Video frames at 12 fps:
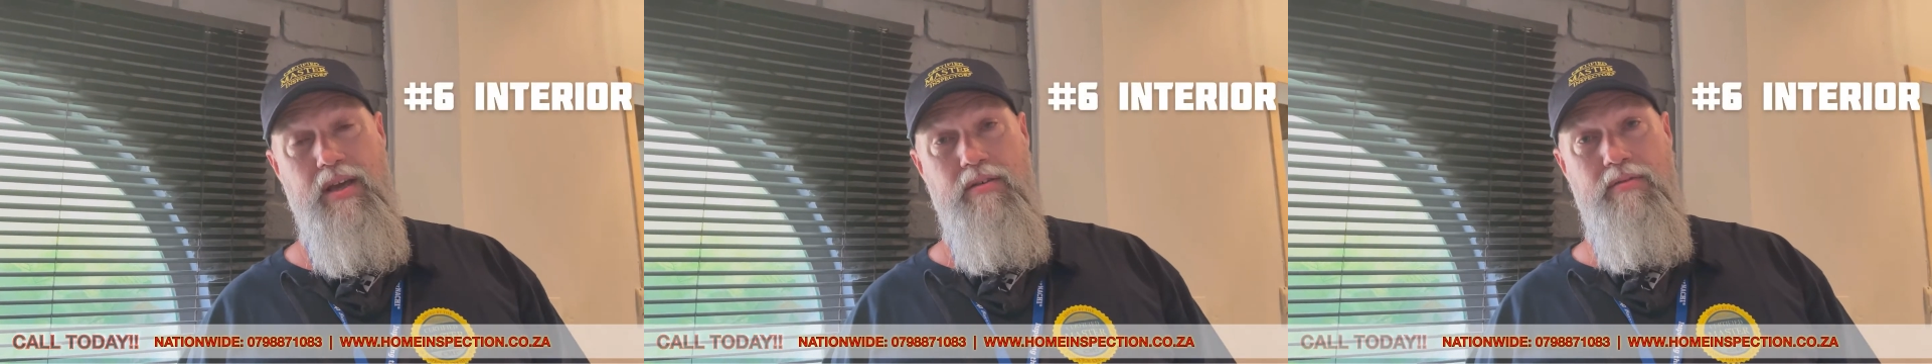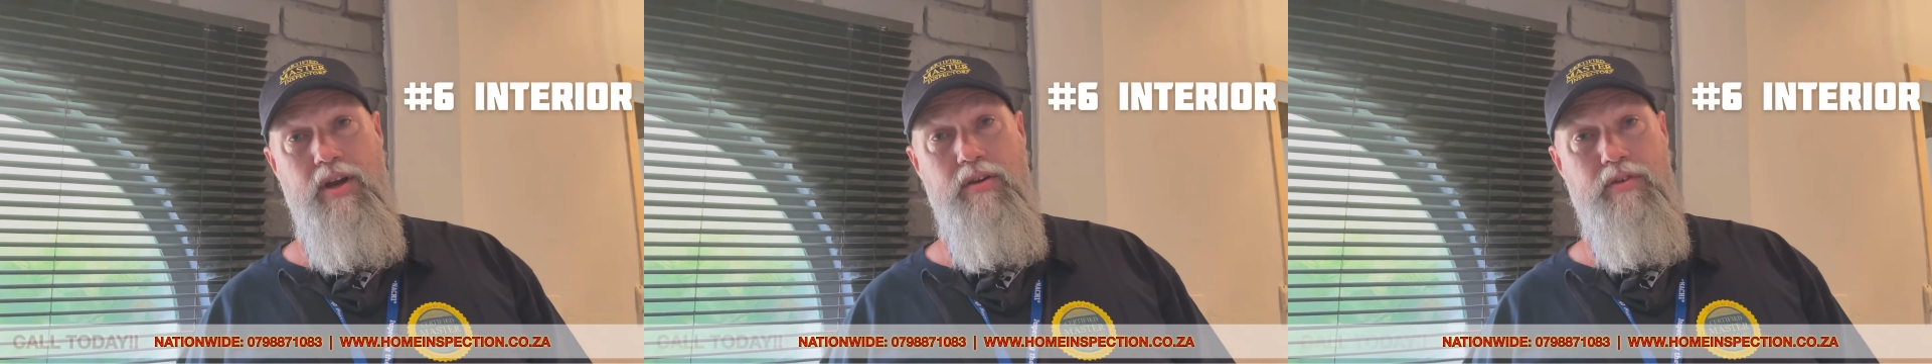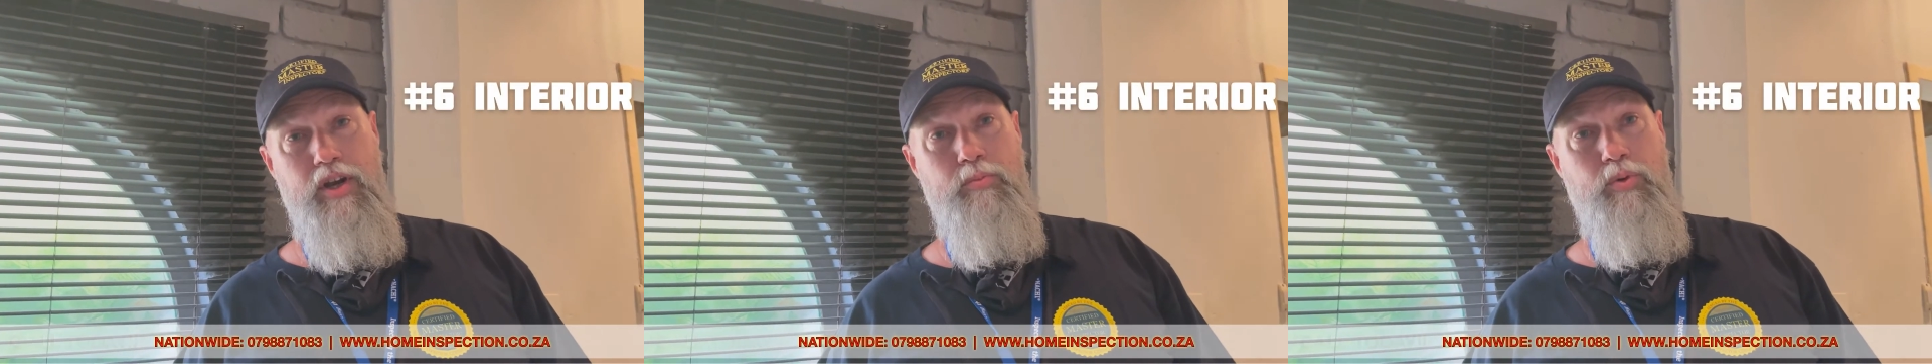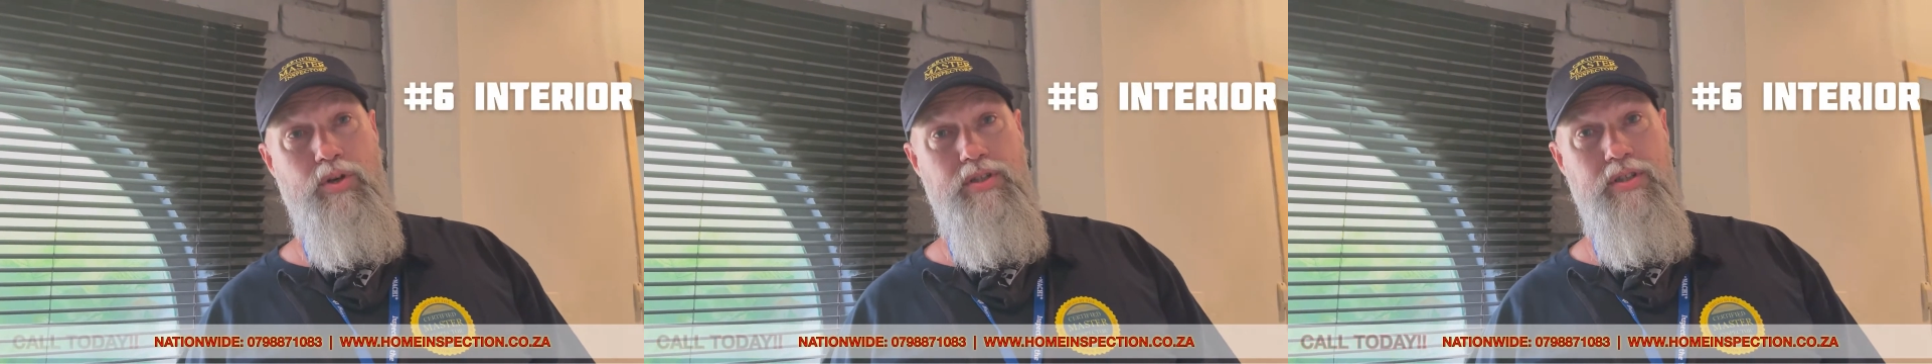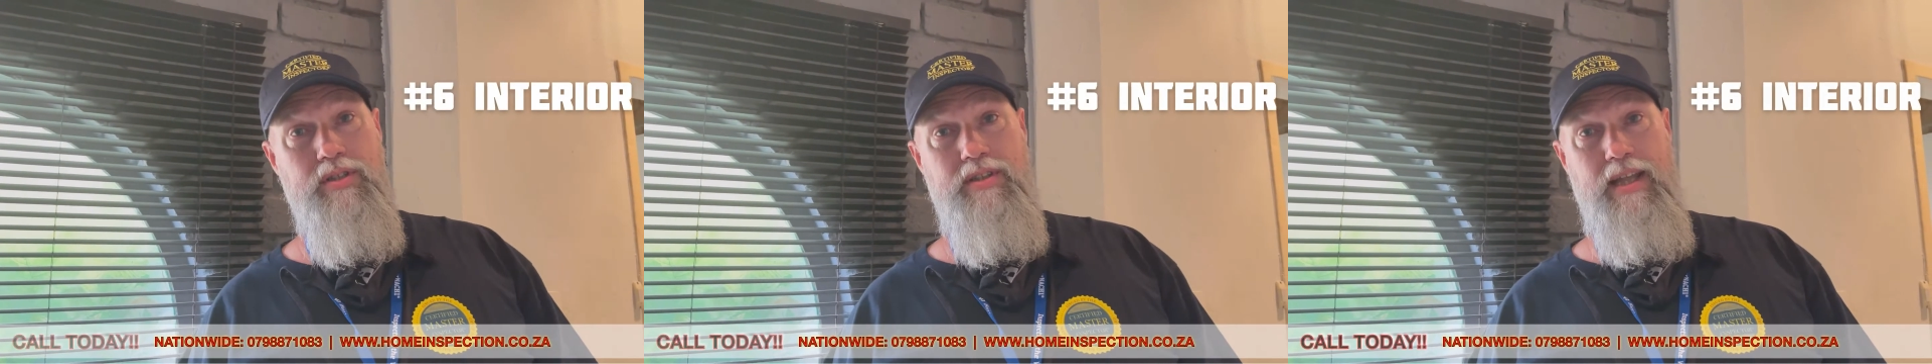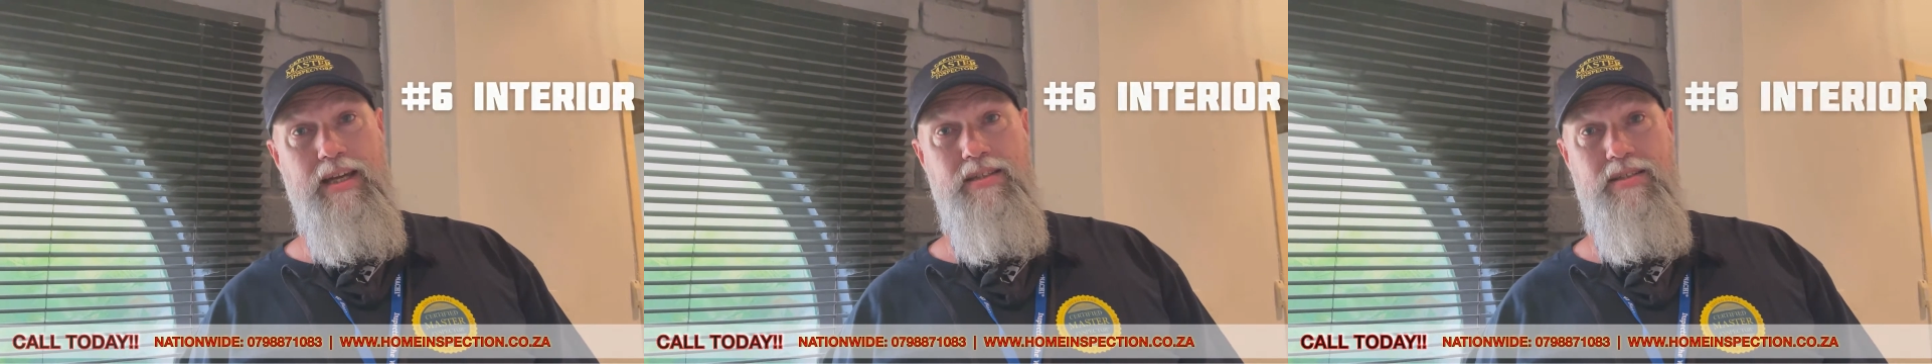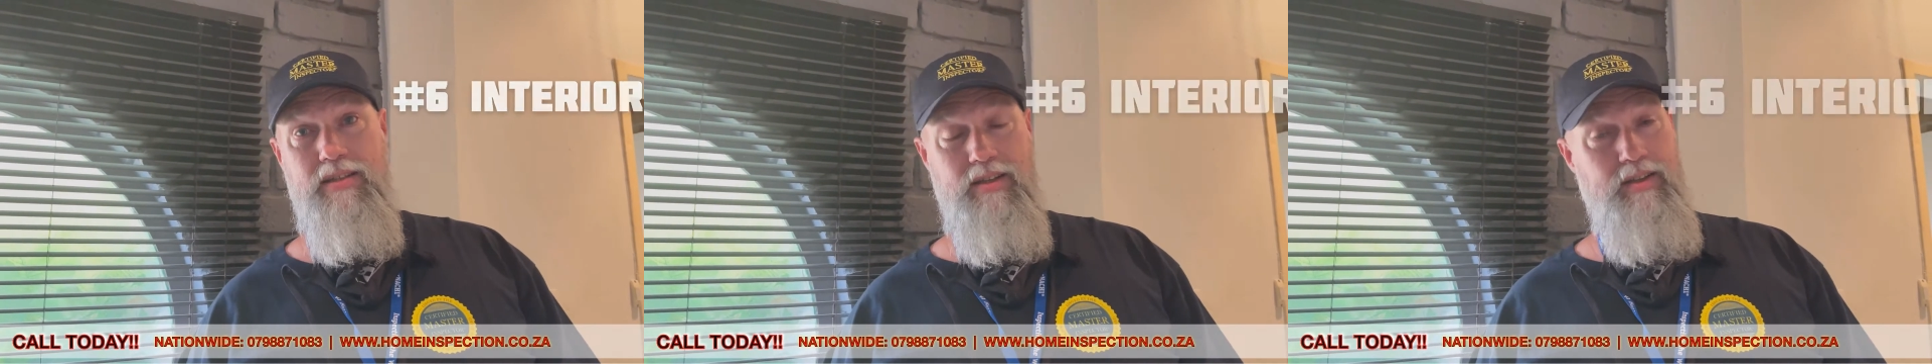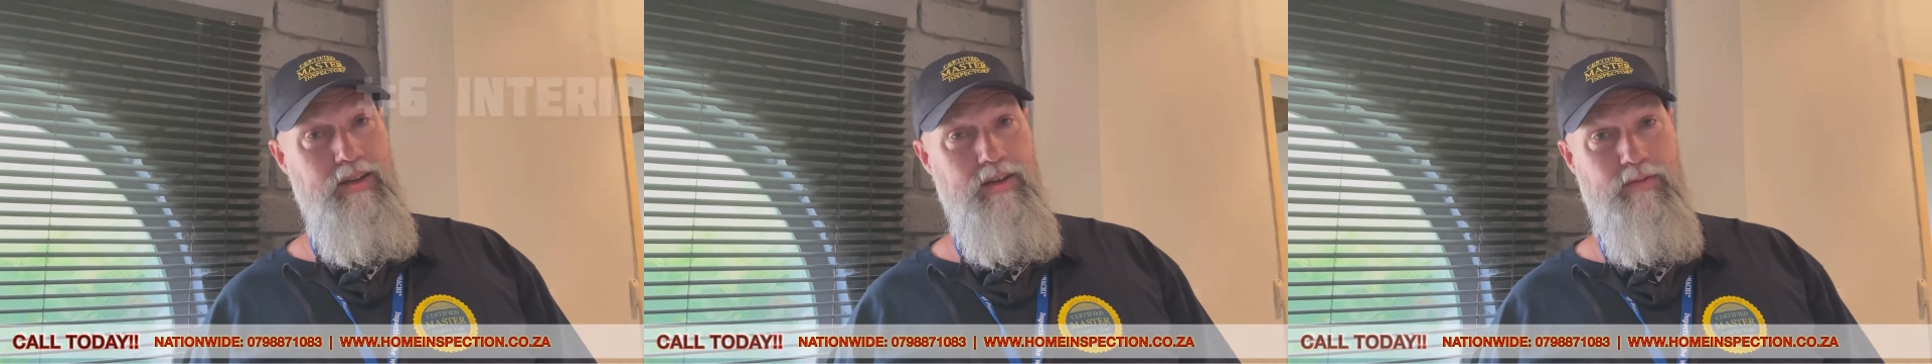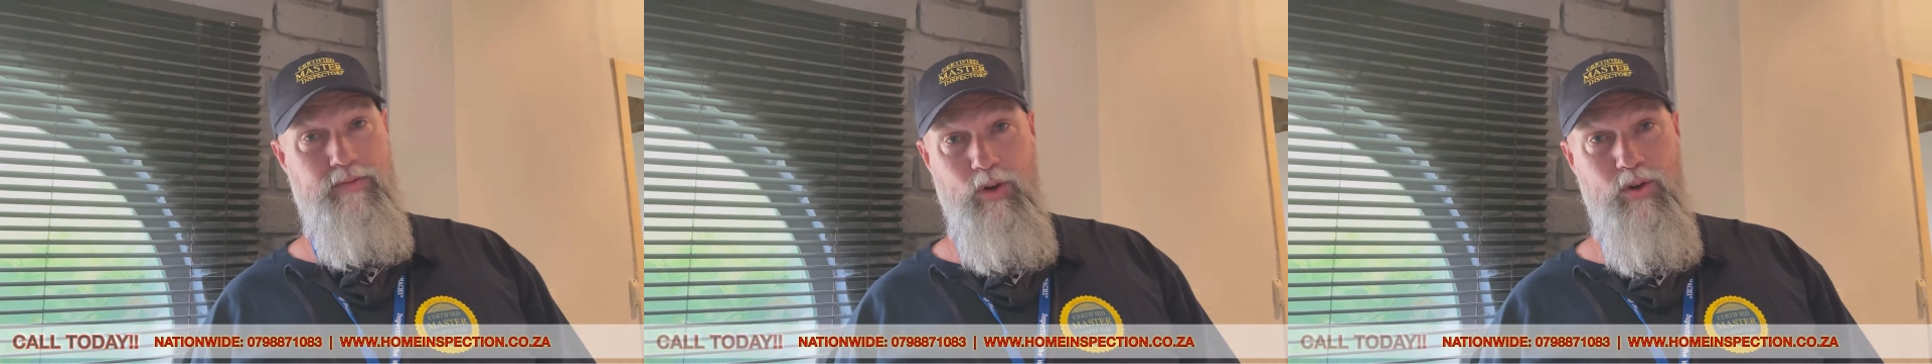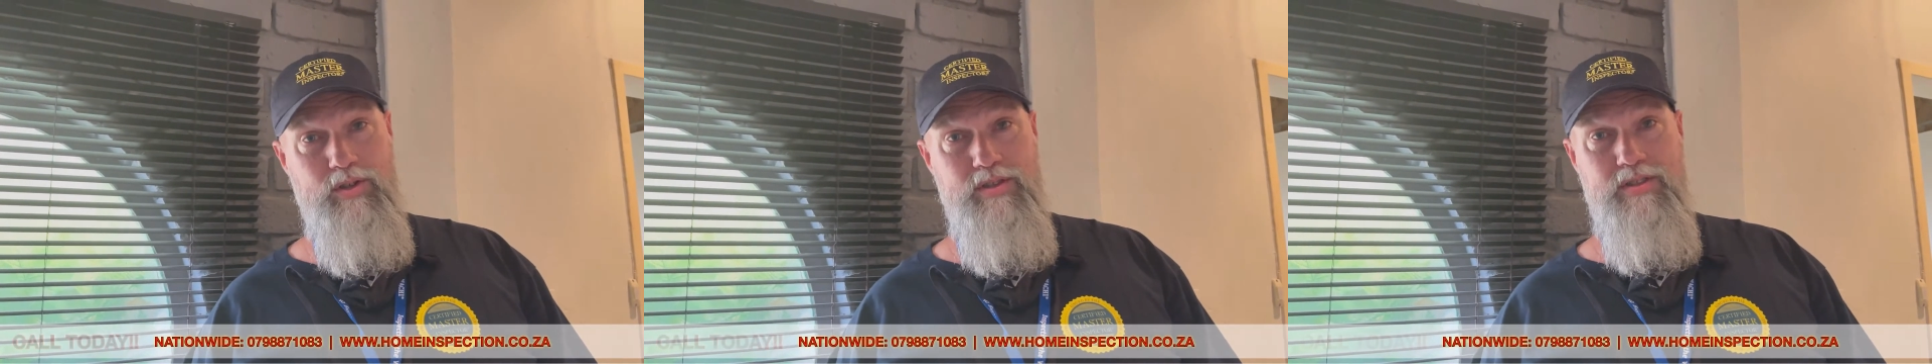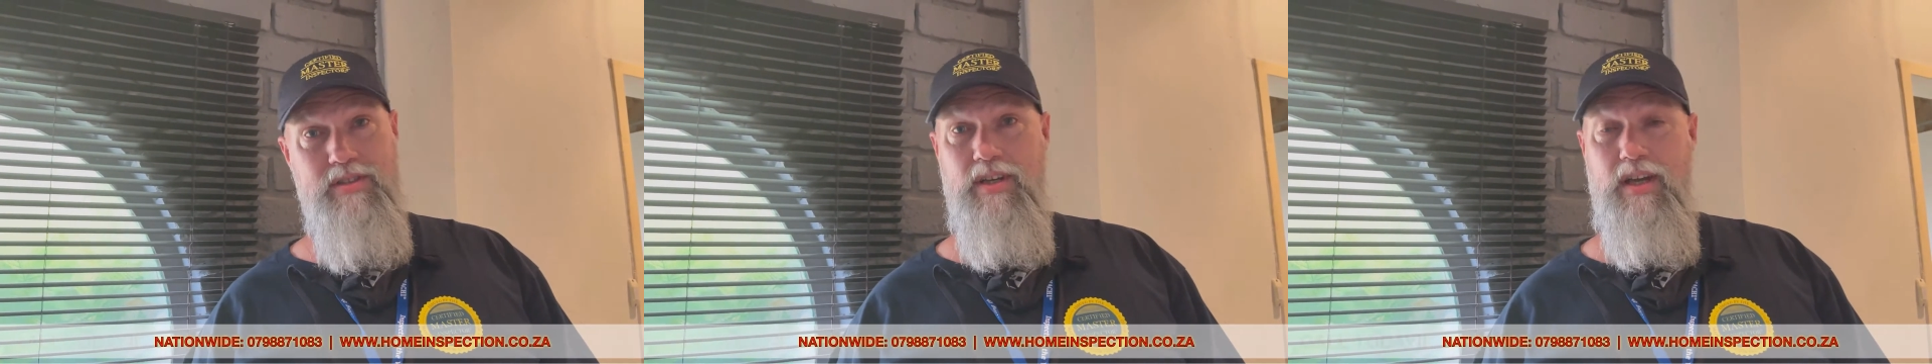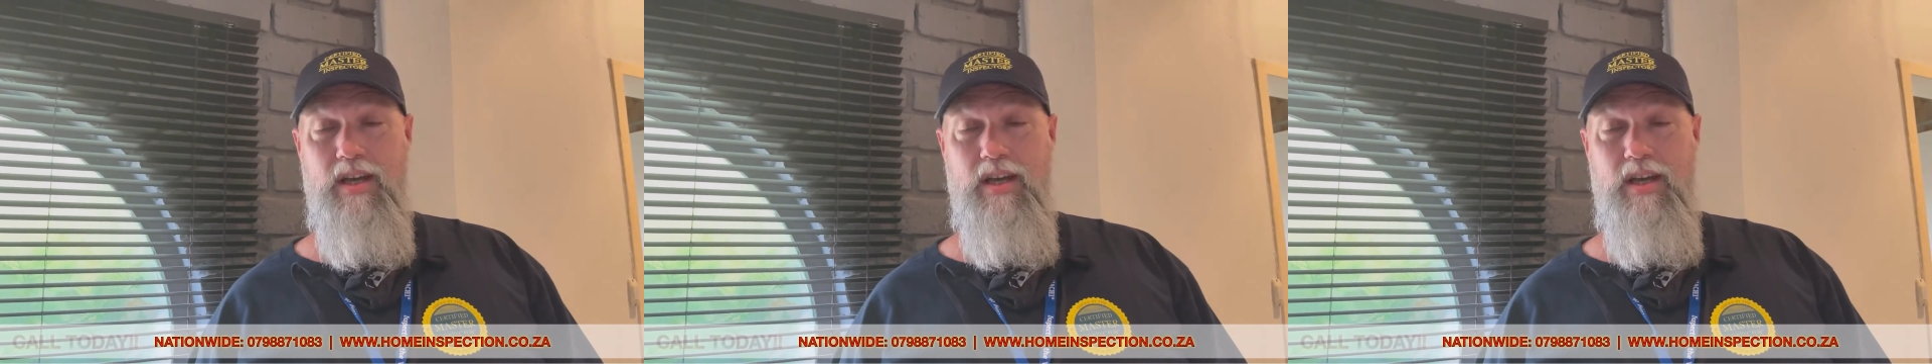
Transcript: Very, very important that the floors,